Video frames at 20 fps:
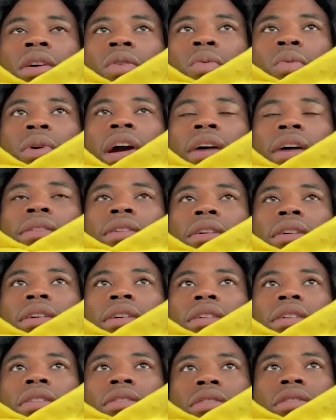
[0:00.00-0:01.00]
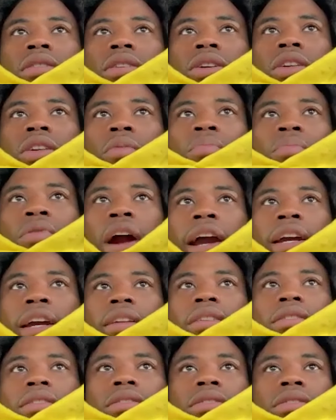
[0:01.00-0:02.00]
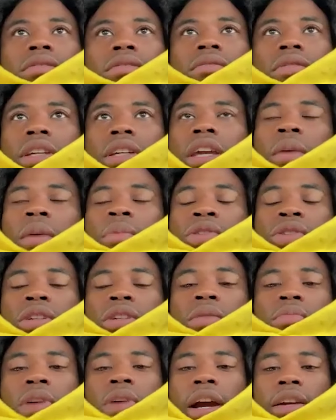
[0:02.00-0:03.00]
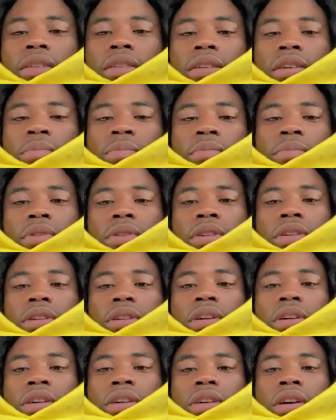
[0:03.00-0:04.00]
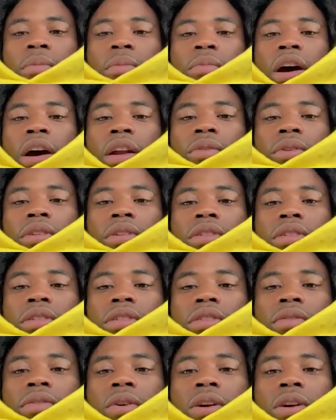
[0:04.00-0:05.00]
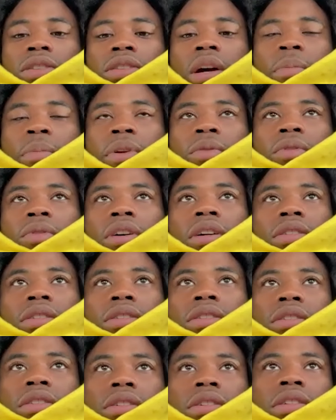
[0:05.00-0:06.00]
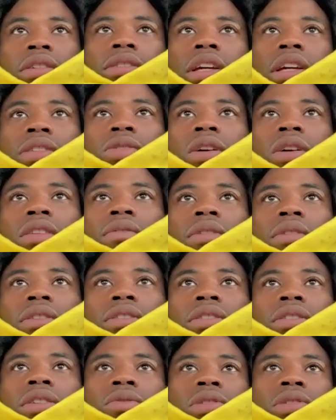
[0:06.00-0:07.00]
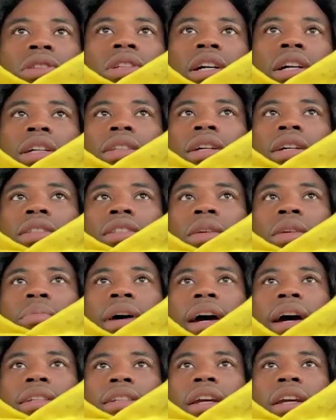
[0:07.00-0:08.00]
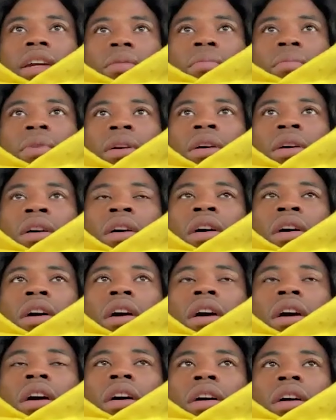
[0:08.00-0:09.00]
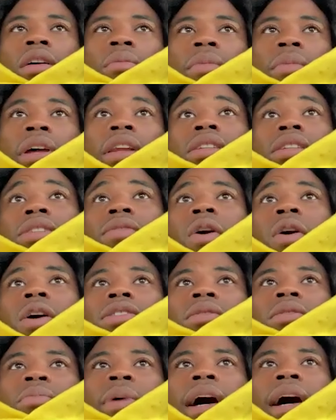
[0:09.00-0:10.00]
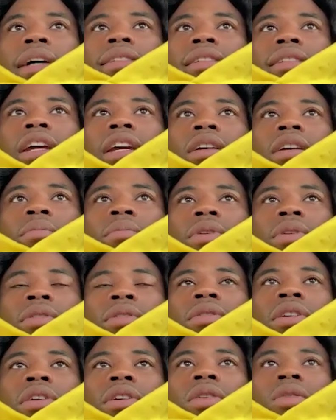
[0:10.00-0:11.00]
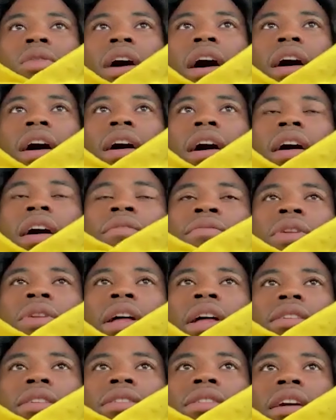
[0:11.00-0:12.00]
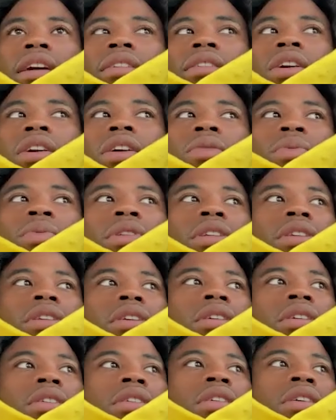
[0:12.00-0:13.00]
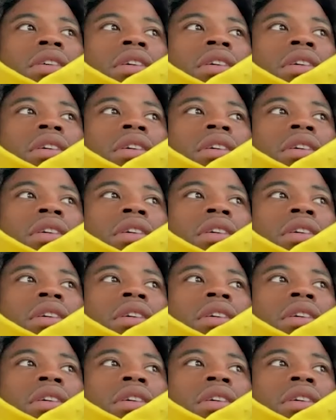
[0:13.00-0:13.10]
We have to, brighten the chemistry, brighten up the camaraderie as far as stopping the run. It takes all of us, just like it does in the pass game. And as far as the pass game, I feel like the secondary, we did a